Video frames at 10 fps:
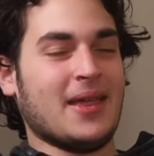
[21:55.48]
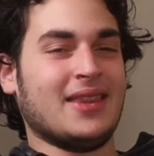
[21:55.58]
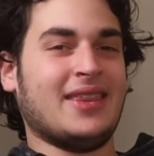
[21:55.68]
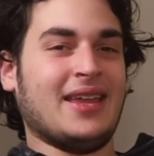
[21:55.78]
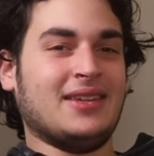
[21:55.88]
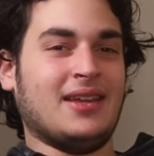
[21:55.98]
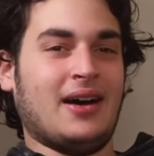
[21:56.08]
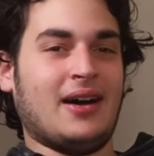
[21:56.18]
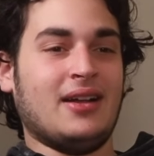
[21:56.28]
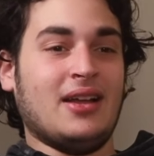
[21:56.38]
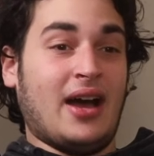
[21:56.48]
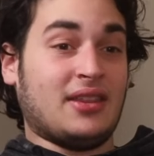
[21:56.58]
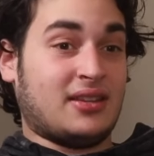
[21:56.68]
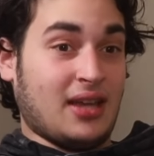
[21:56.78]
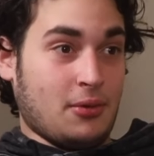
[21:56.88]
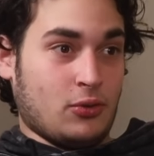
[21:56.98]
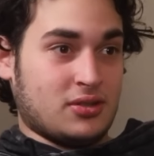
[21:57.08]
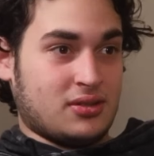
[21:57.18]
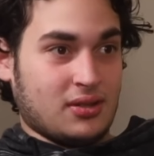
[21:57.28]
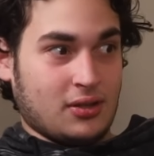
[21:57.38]
And then at the time it
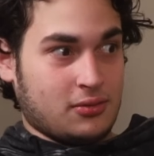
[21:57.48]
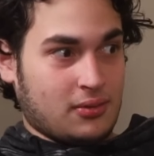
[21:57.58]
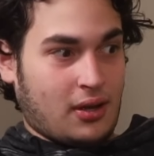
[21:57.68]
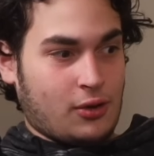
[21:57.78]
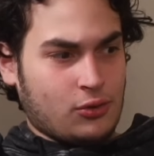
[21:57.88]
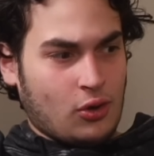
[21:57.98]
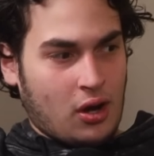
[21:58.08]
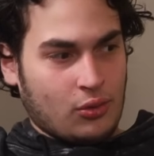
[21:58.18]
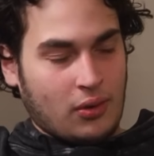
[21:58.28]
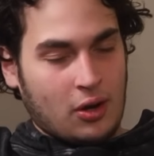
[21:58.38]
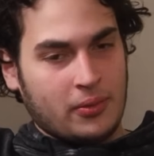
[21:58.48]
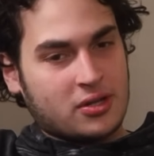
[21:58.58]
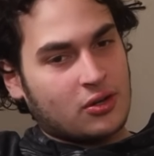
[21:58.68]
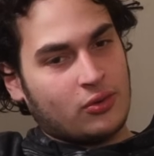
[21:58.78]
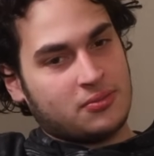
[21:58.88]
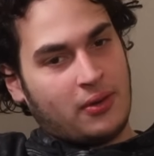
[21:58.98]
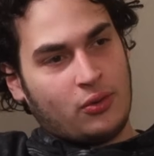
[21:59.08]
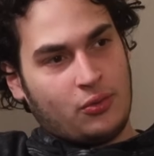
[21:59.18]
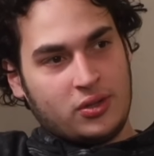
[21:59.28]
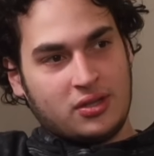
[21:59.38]
was, I don't know how much it was, but it
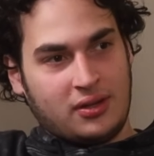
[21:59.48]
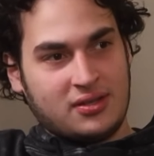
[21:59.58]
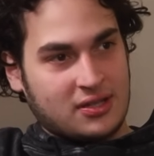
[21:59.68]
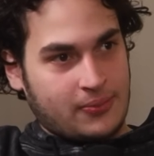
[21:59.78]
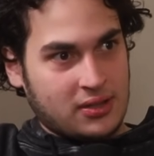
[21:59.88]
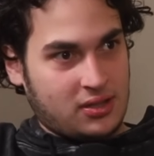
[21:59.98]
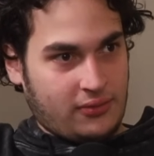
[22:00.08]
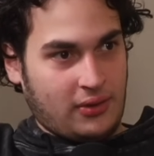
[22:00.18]
wasn't this expensive.